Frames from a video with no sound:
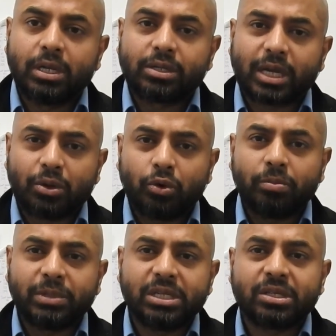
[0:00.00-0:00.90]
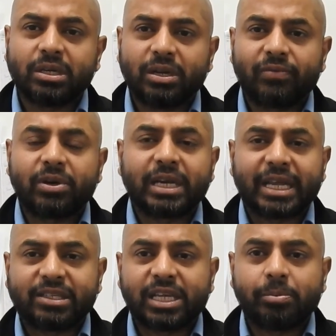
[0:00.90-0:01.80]
So I hope these different
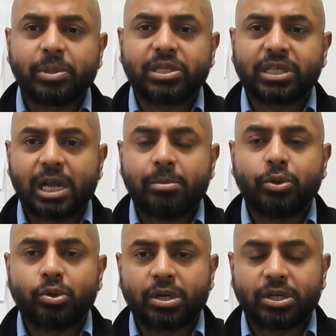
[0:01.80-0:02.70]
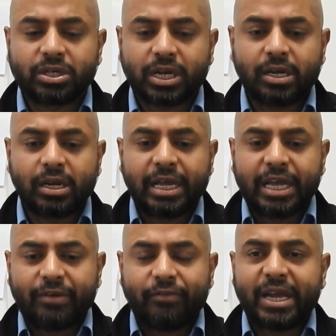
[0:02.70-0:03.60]
examples help you to understand
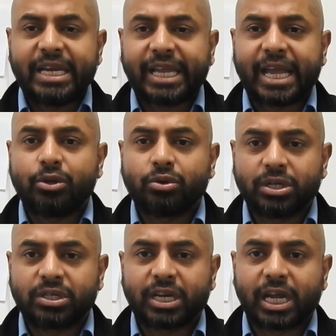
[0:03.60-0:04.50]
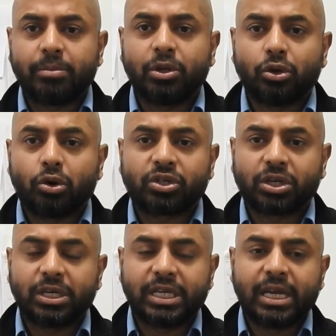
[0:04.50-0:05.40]
when can you describe your
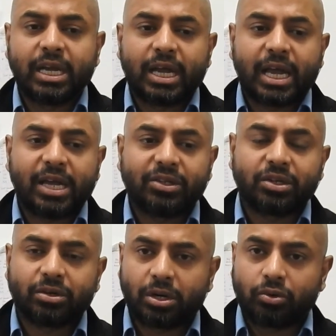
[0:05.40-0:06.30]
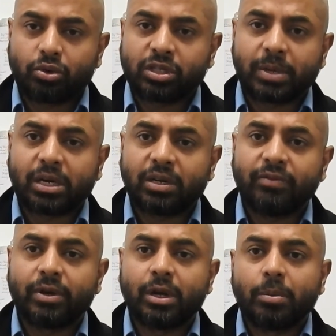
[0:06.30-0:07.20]
study as a
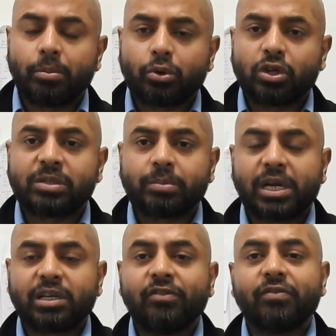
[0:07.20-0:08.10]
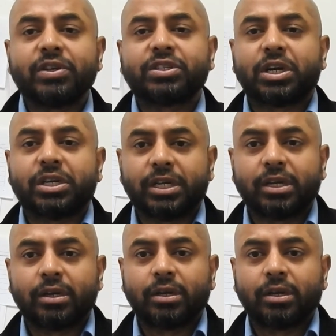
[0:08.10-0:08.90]
retrospective prospective study.